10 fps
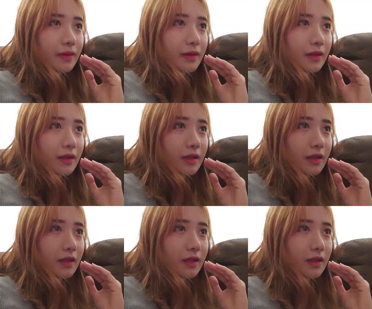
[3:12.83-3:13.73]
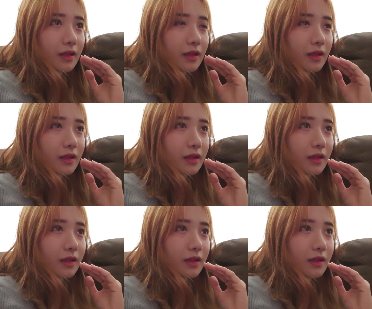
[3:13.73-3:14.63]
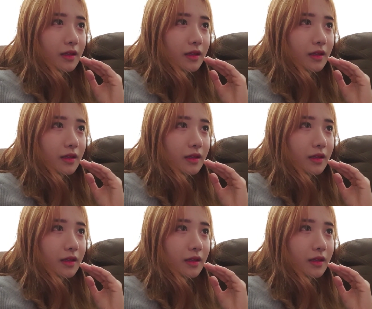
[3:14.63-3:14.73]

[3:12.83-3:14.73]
(no one is talking)